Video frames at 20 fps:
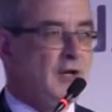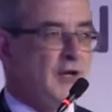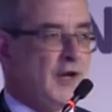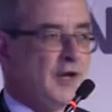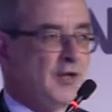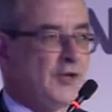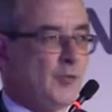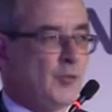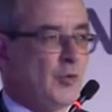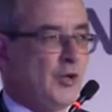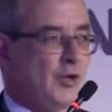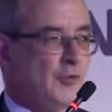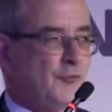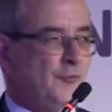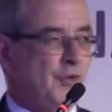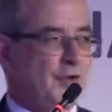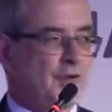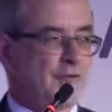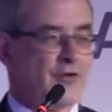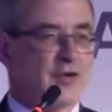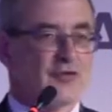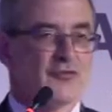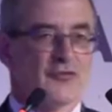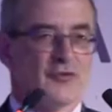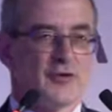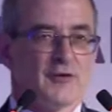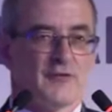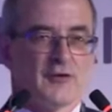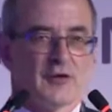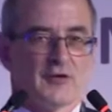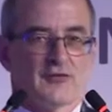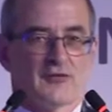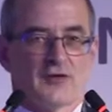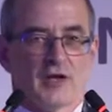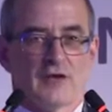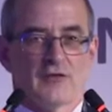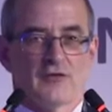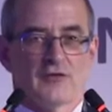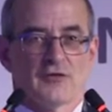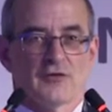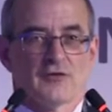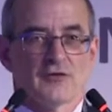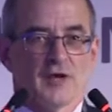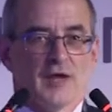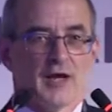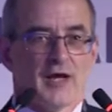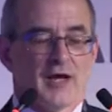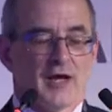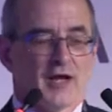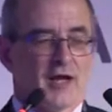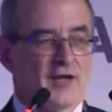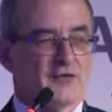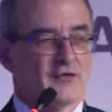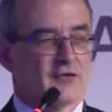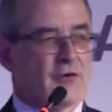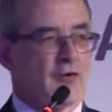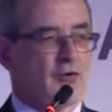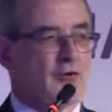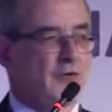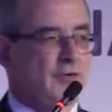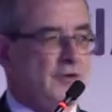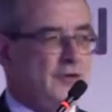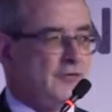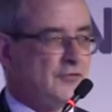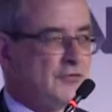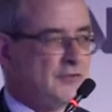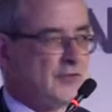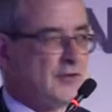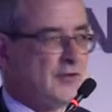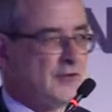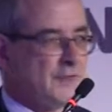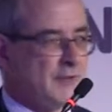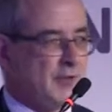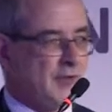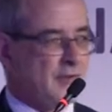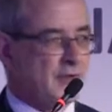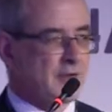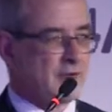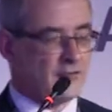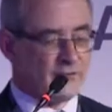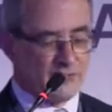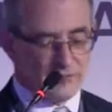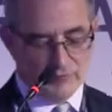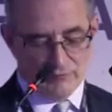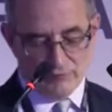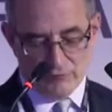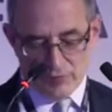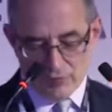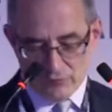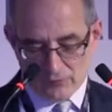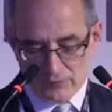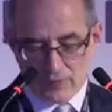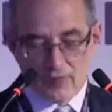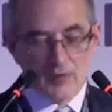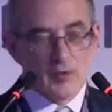at the World Federation of Exchanges and has a long history of being closely involved